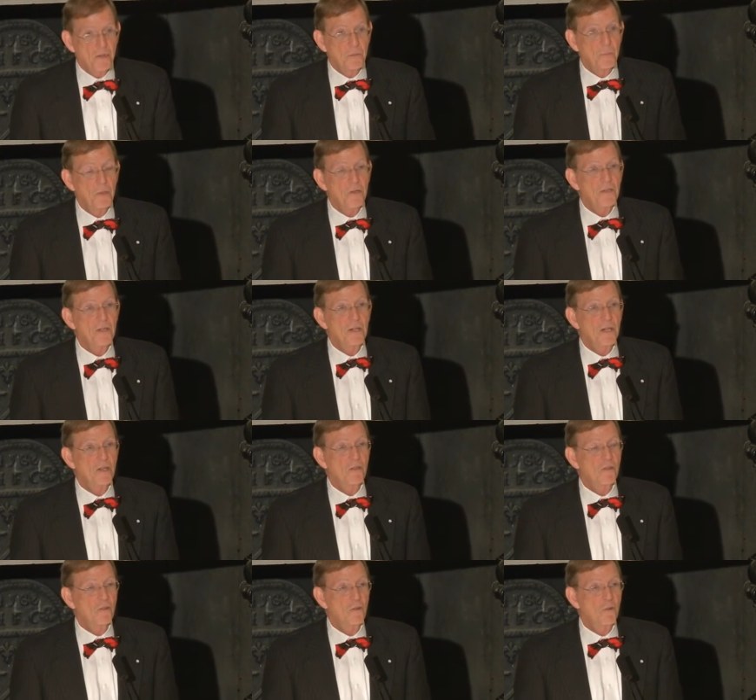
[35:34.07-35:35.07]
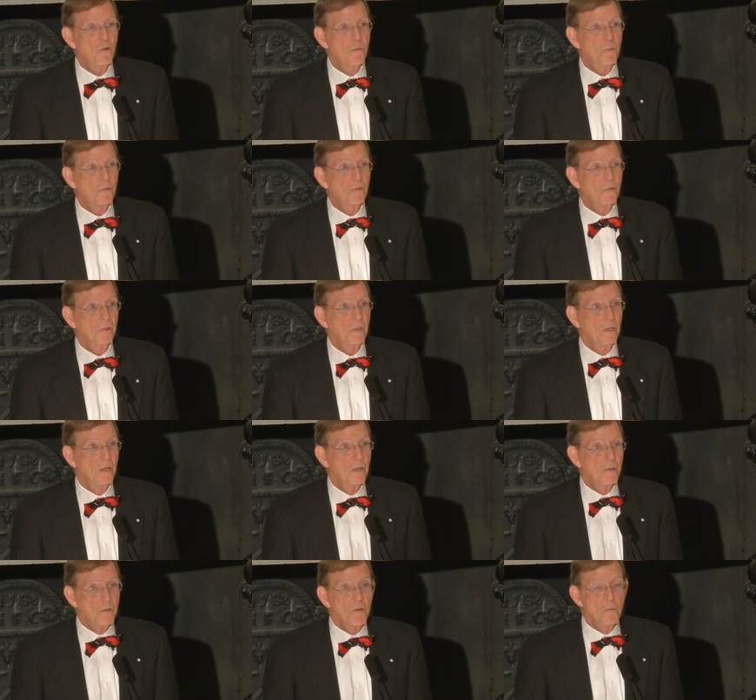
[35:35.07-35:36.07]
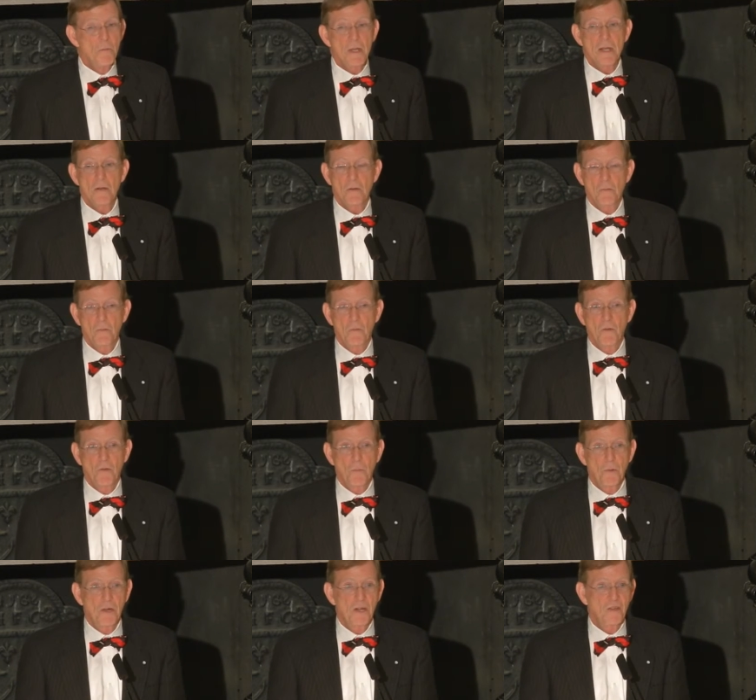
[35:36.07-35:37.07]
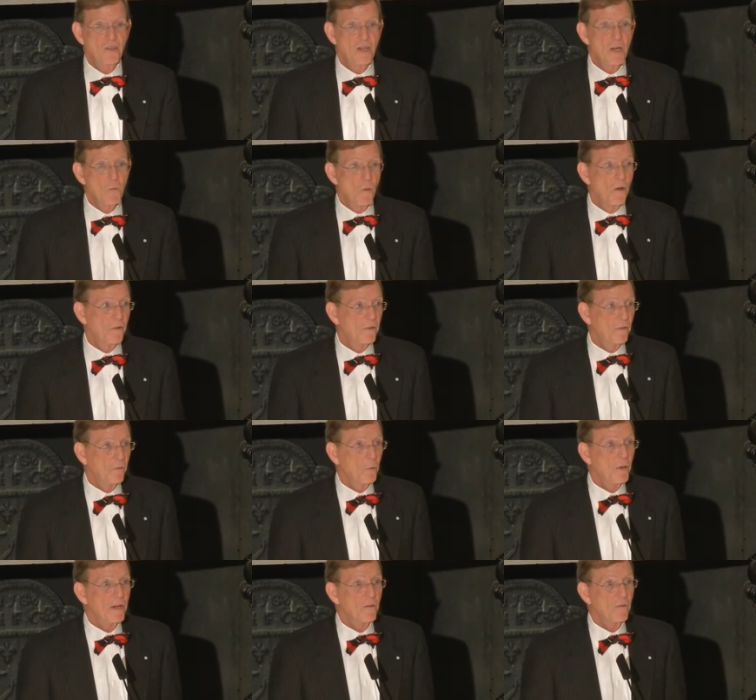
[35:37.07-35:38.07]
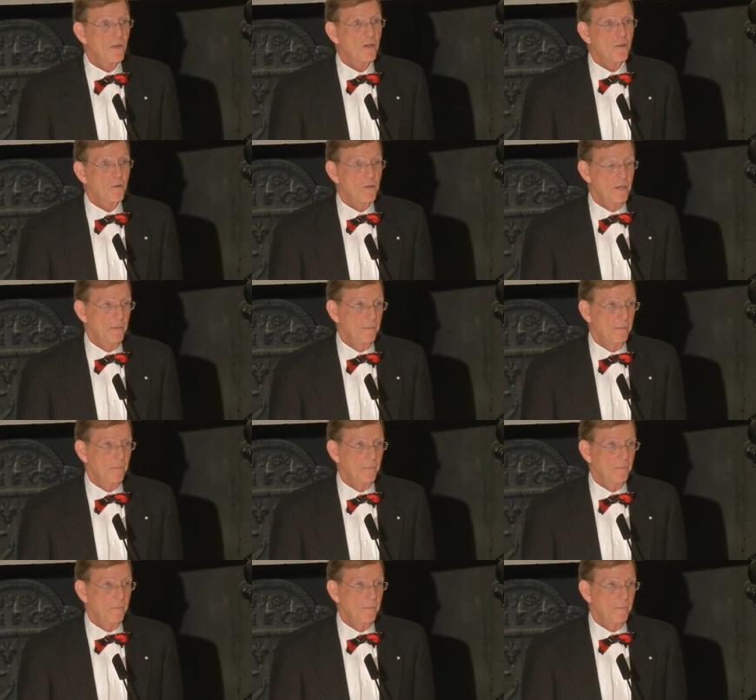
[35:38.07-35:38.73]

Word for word: is pushing his troops to meet with the British. He wants a quick victory.